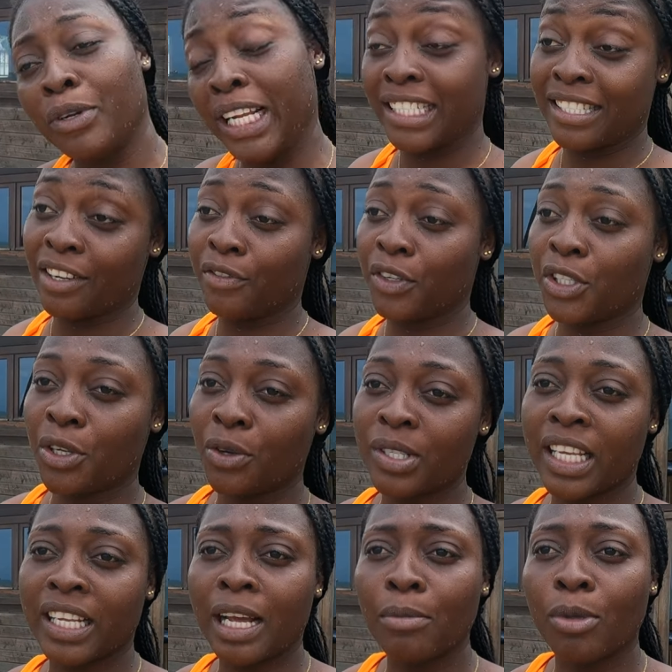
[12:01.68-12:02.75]
related
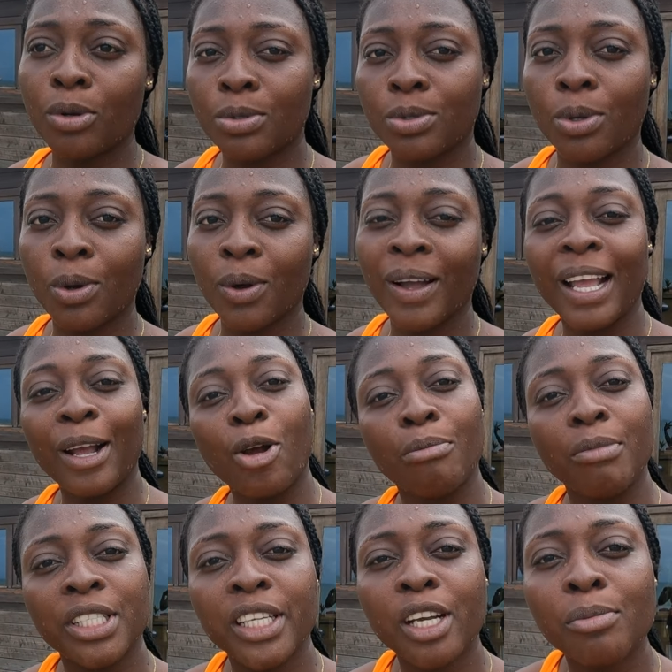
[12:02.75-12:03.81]
videos, and I'm also a
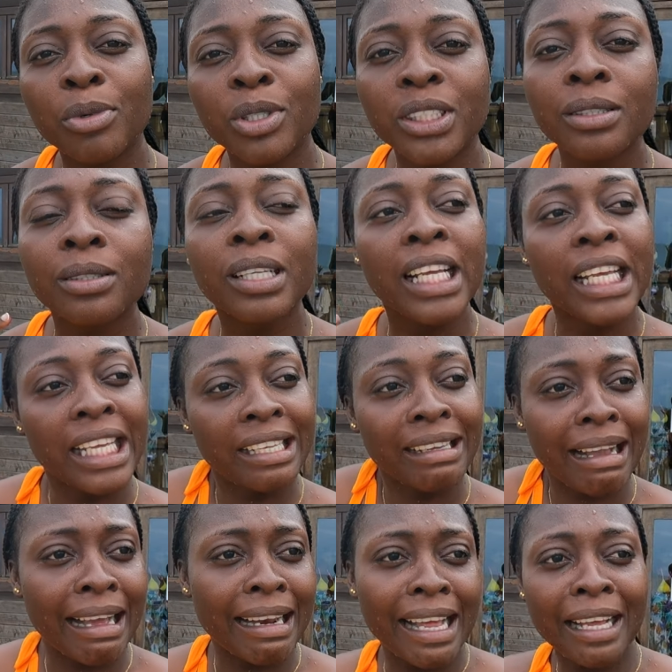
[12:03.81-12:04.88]
commercial model in
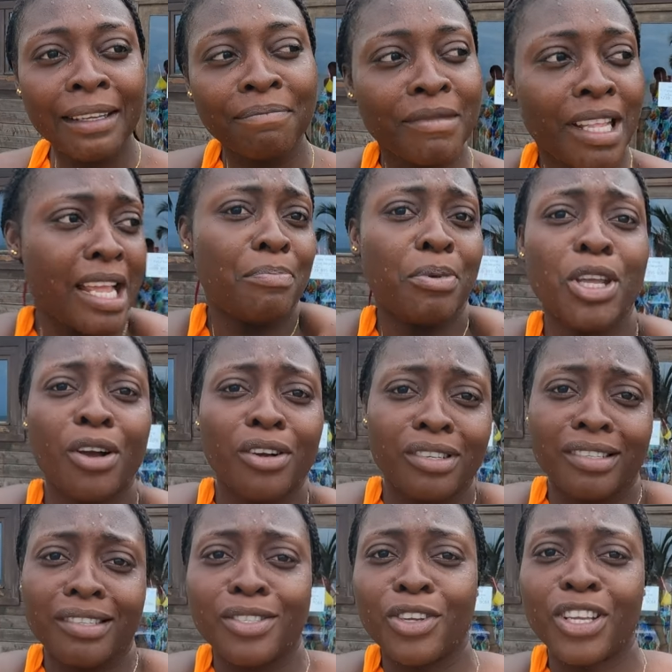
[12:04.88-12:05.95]
Ghana and
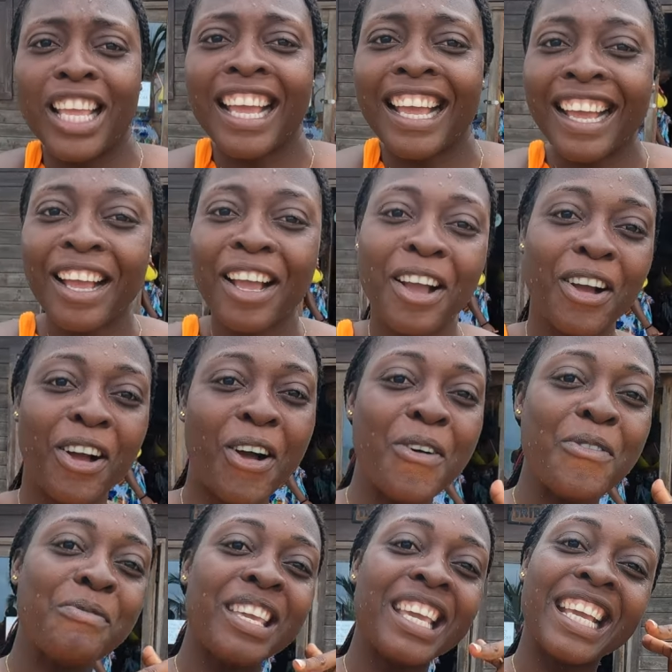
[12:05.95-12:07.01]
beyond. So yeah,
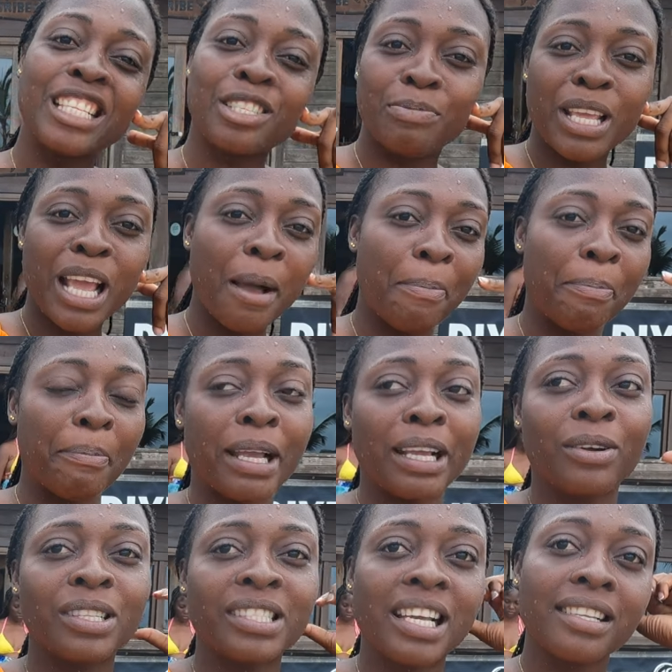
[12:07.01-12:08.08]
call me, hit me up. My
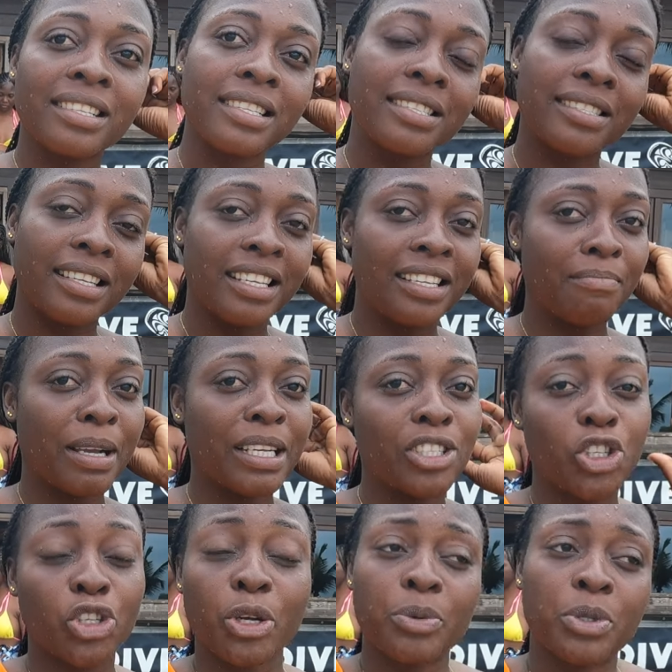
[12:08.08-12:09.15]
contact is in my
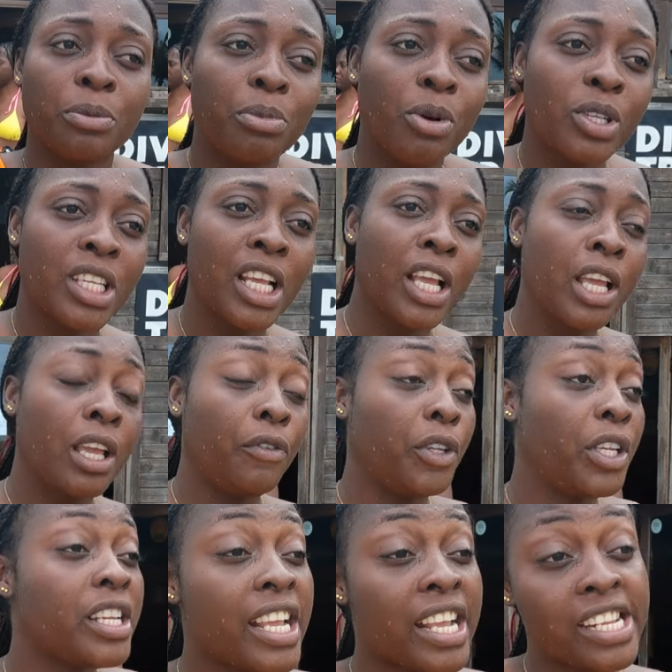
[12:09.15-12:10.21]
description box. If
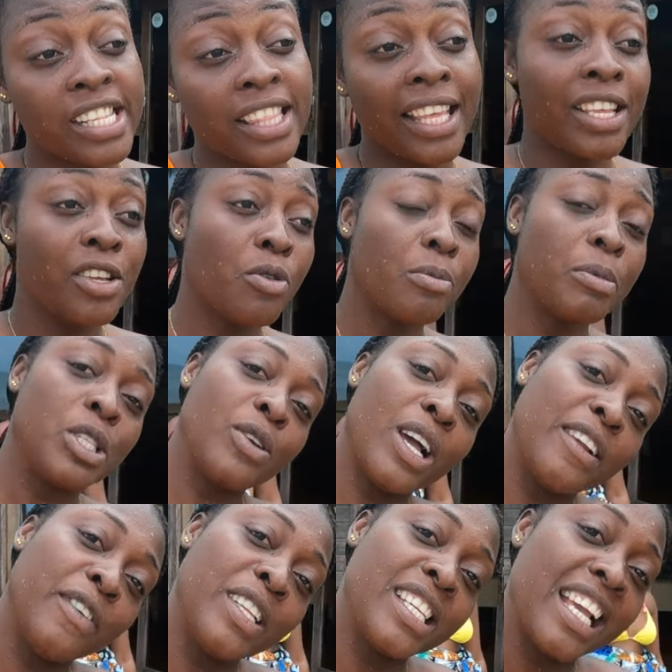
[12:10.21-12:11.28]
you need anything, you want me to
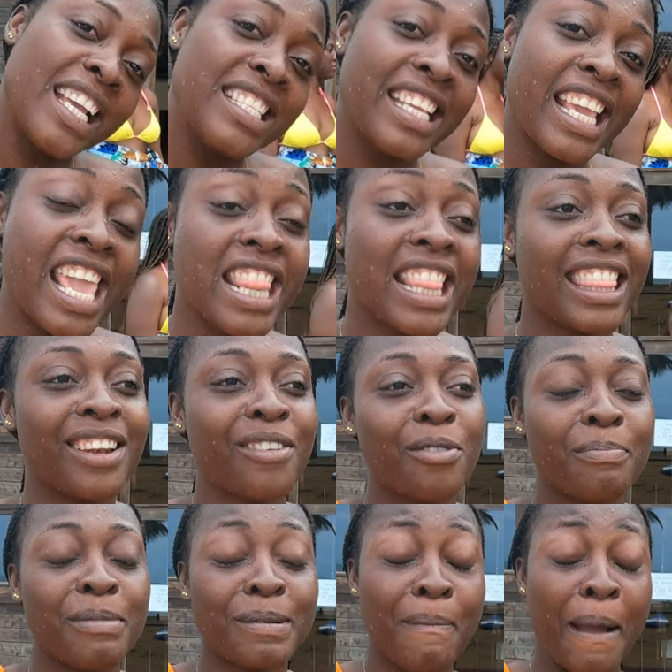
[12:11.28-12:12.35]
advertise anything
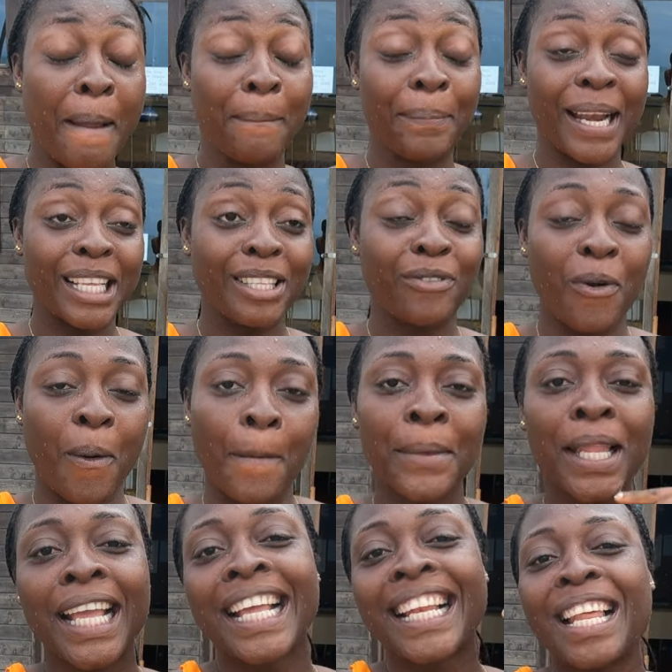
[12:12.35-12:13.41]
on my platform,
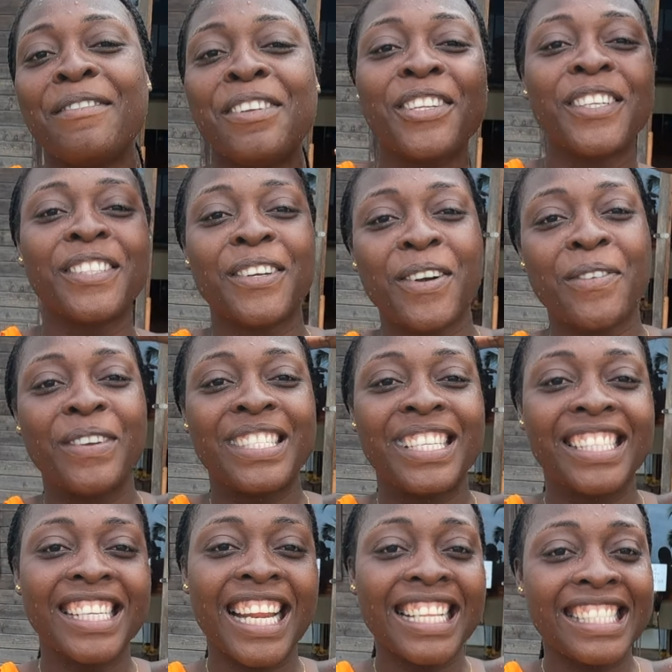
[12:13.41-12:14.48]
let me know in the comment
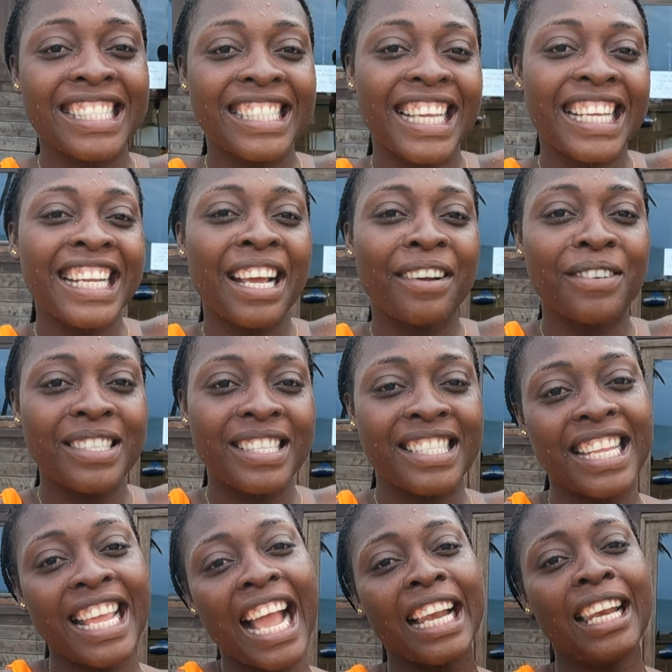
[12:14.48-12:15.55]
section. Until then, I want to
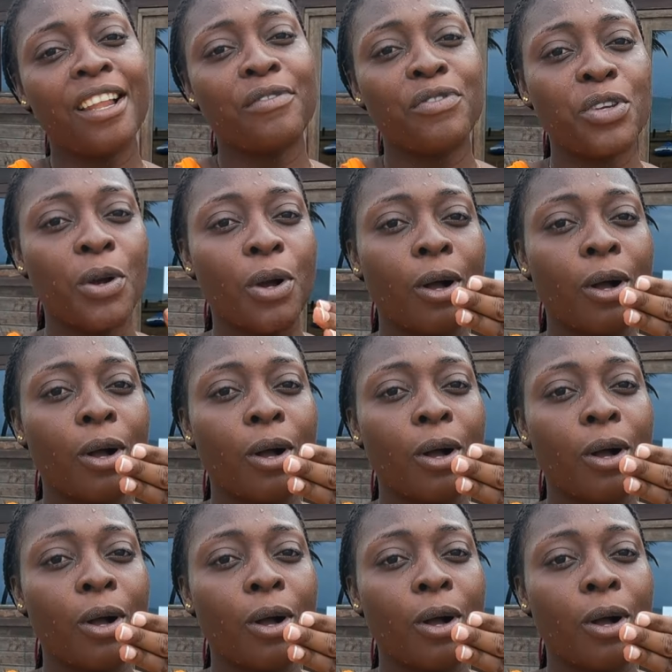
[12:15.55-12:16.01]
say I love you